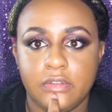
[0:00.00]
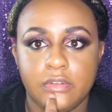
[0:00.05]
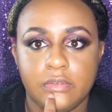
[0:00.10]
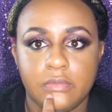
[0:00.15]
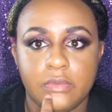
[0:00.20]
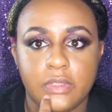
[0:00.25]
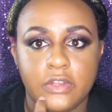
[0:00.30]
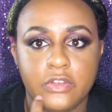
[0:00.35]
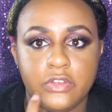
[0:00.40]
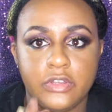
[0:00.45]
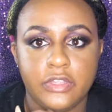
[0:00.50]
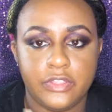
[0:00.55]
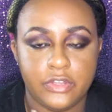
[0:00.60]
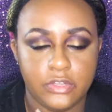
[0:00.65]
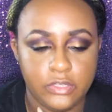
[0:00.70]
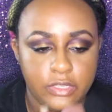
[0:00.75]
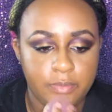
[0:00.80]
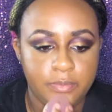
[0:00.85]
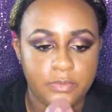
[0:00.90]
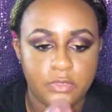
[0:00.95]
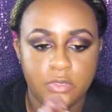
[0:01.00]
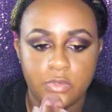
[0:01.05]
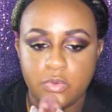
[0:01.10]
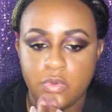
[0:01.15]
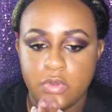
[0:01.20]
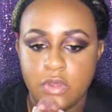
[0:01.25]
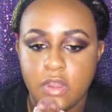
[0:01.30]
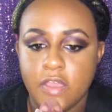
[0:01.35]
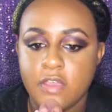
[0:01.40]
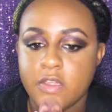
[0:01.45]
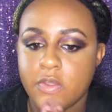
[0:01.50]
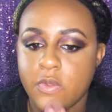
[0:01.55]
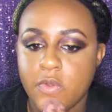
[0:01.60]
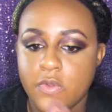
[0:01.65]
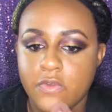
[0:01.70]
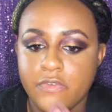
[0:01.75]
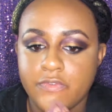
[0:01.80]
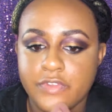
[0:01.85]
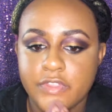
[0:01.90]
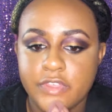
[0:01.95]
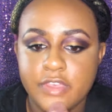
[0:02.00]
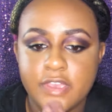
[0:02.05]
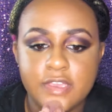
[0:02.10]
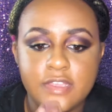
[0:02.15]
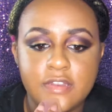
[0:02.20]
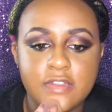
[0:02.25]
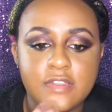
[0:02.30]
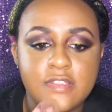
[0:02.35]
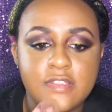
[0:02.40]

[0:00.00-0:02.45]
right underneath your lip. Do not go over that.